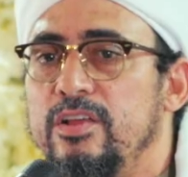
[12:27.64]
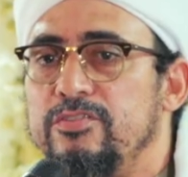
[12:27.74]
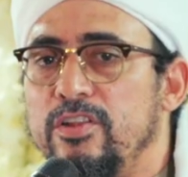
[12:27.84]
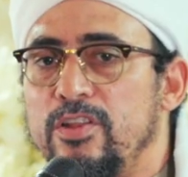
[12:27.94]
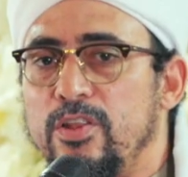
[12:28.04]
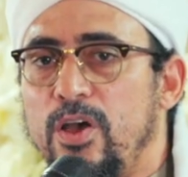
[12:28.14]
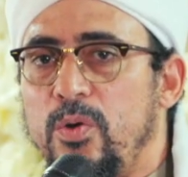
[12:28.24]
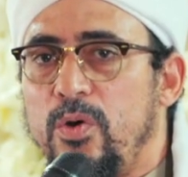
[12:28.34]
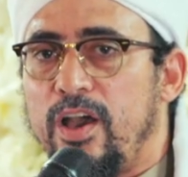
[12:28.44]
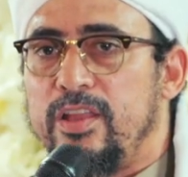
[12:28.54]

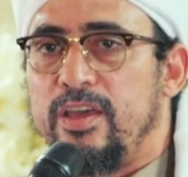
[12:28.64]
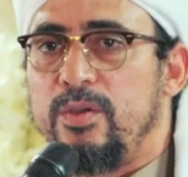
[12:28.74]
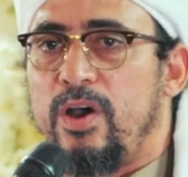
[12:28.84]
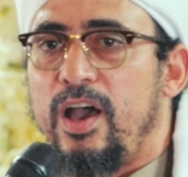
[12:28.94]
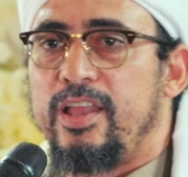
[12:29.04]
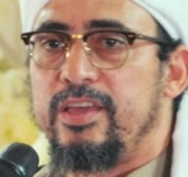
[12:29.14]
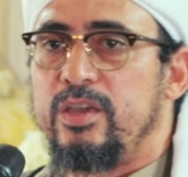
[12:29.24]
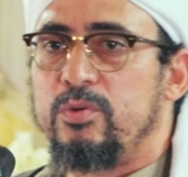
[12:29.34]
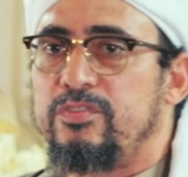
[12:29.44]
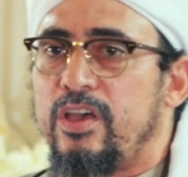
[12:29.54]
sallallahu alayhi wa
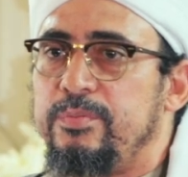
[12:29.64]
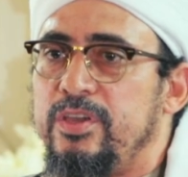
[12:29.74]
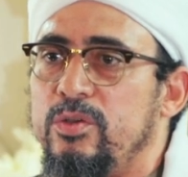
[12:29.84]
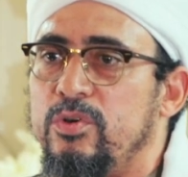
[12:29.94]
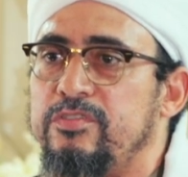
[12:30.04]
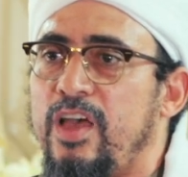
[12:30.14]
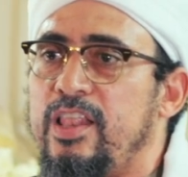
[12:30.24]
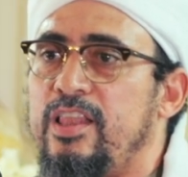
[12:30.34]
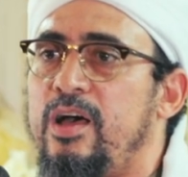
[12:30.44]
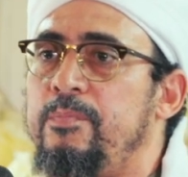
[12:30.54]
sahbihi wa
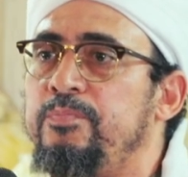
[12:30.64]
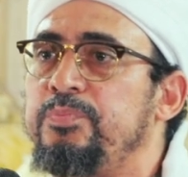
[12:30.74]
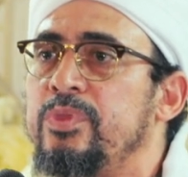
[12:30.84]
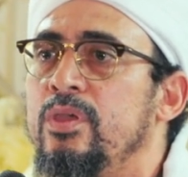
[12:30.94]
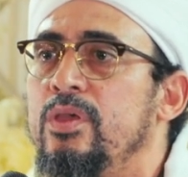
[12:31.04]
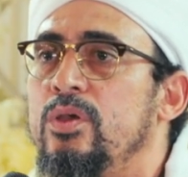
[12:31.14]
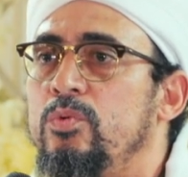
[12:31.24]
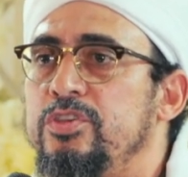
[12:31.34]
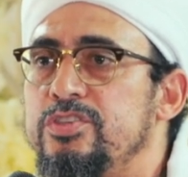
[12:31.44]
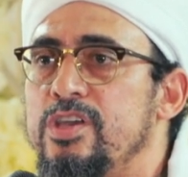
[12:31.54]
sallam,
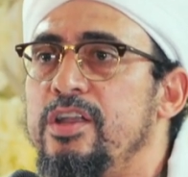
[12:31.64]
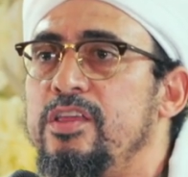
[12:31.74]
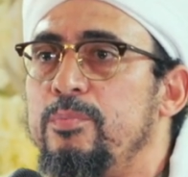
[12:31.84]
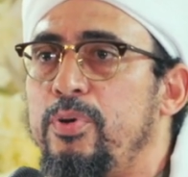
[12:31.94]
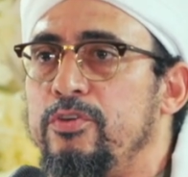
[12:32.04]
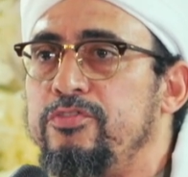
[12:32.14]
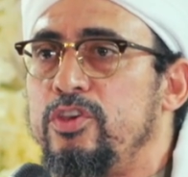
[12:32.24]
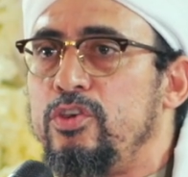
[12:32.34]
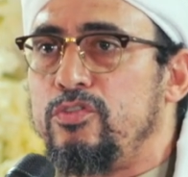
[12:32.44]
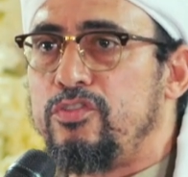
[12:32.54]
we study the
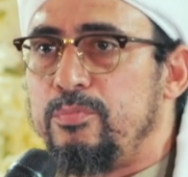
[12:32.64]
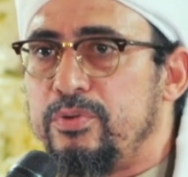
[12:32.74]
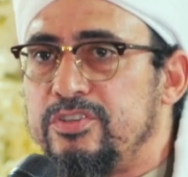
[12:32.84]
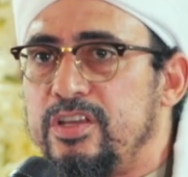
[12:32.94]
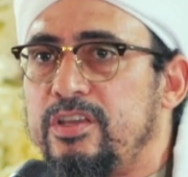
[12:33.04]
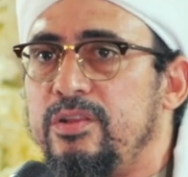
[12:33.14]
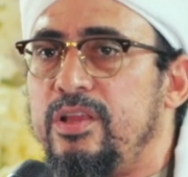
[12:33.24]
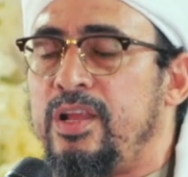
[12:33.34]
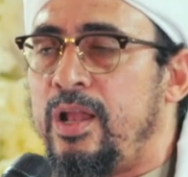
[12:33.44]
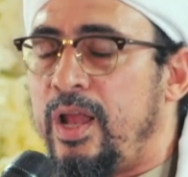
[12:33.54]
persecution,
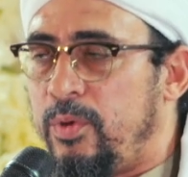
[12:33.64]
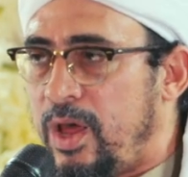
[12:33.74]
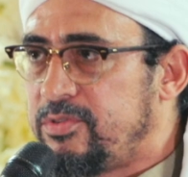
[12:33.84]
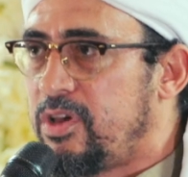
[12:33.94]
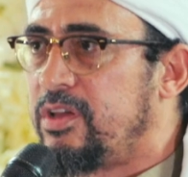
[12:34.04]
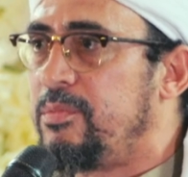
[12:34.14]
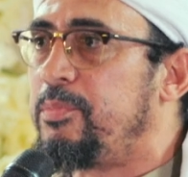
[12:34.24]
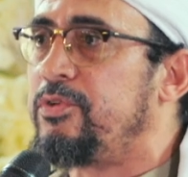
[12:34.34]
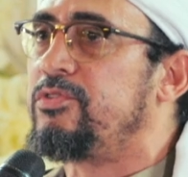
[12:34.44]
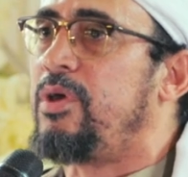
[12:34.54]
particularly, and when I'm talking about
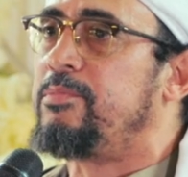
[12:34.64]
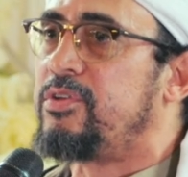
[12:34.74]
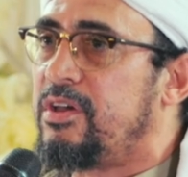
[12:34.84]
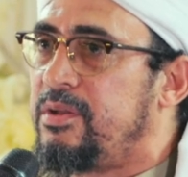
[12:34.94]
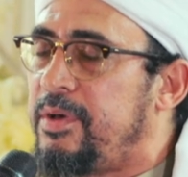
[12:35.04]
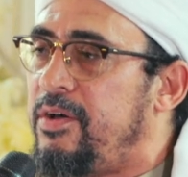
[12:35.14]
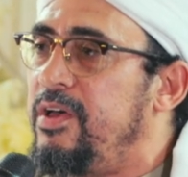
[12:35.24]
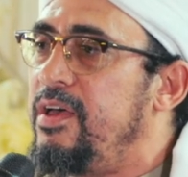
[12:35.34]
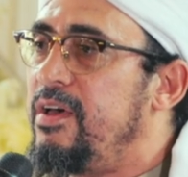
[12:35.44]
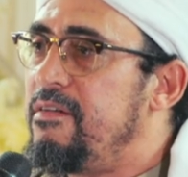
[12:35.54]
persecution, I'm talking
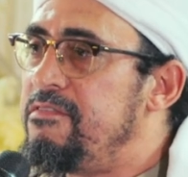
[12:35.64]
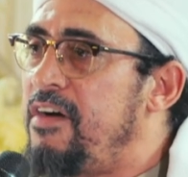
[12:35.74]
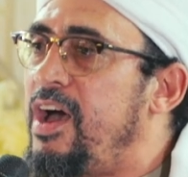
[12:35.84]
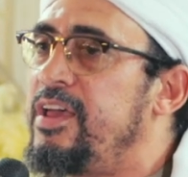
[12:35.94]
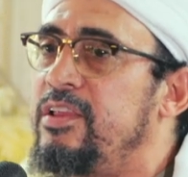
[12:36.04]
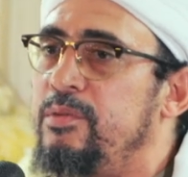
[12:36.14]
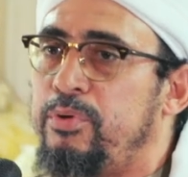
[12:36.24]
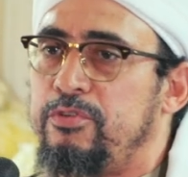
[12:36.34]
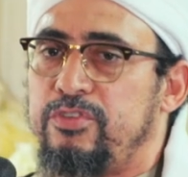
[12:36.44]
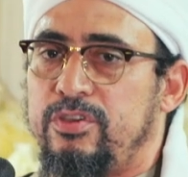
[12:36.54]
about violent
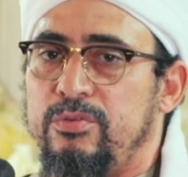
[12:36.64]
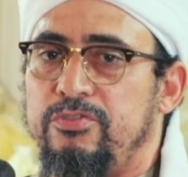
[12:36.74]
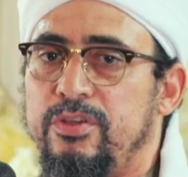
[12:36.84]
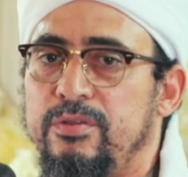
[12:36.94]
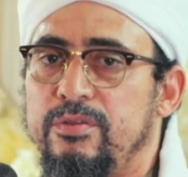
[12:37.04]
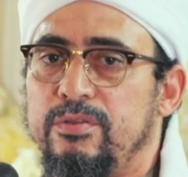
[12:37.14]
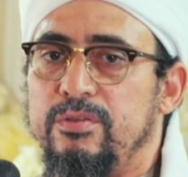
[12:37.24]
persecution.